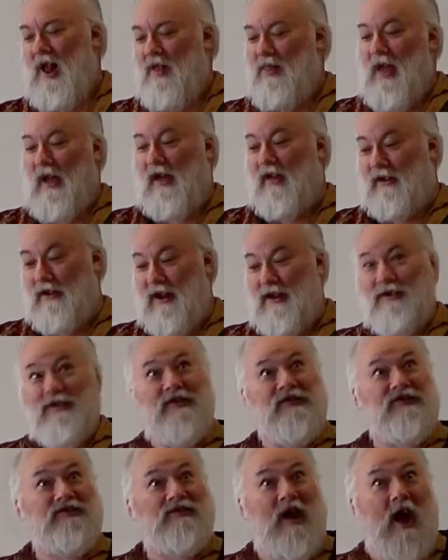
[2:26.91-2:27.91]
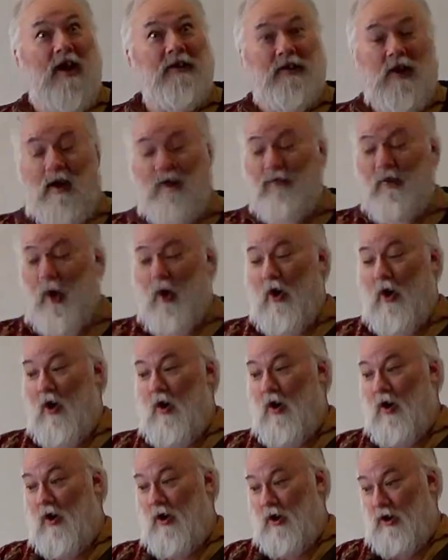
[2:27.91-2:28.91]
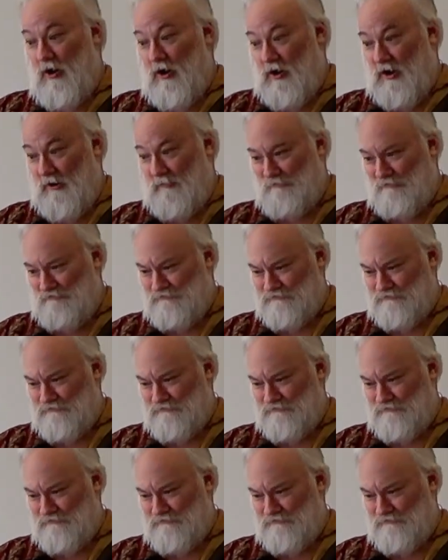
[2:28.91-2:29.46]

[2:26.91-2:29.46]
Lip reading: the greatest Scot of all.